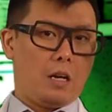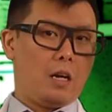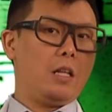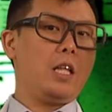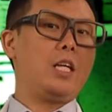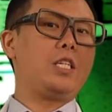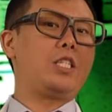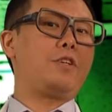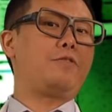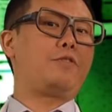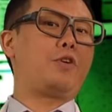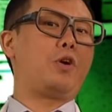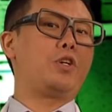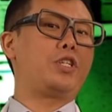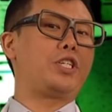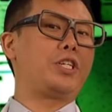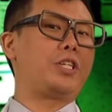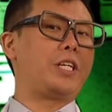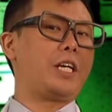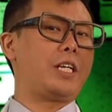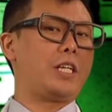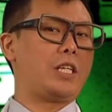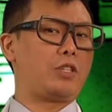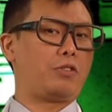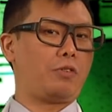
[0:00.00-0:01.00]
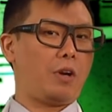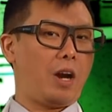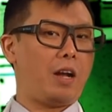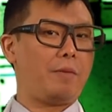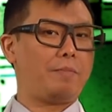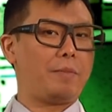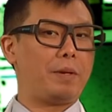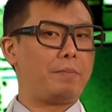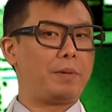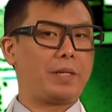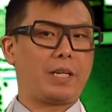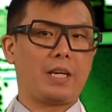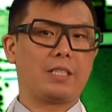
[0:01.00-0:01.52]
Unless, of course, you're Dennis
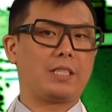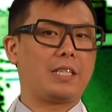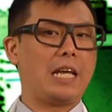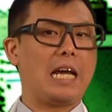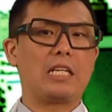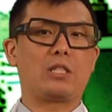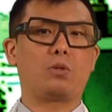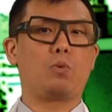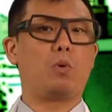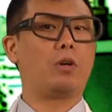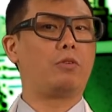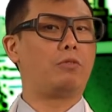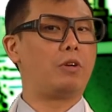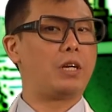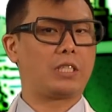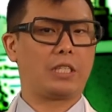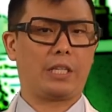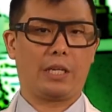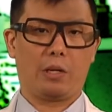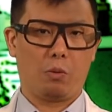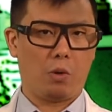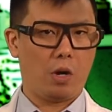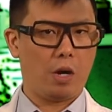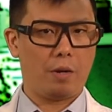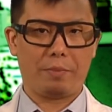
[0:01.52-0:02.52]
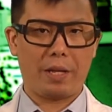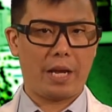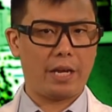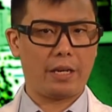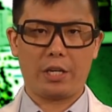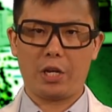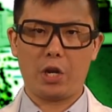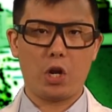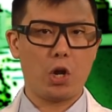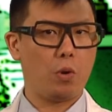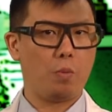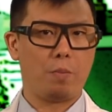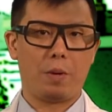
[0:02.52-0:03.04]
Rodman, because that's one wrestling worm
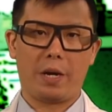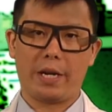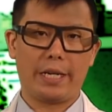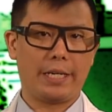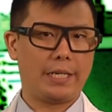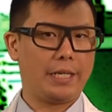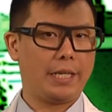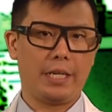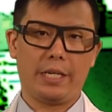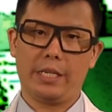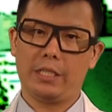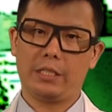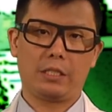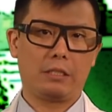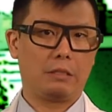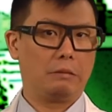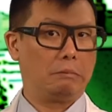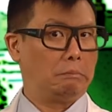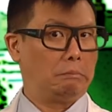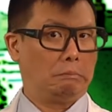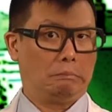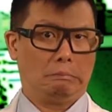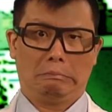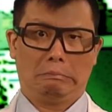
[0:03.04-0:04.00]
that nobody needs.